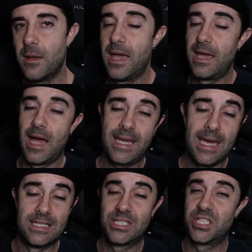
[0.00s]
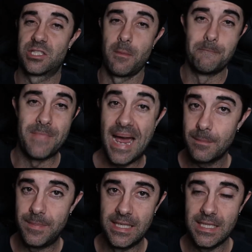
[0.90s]
Again, it's just my
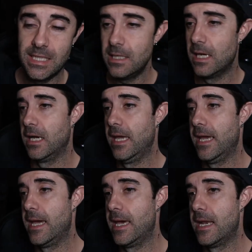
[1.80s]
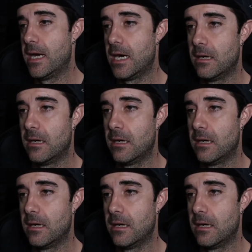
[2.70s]
opinion, and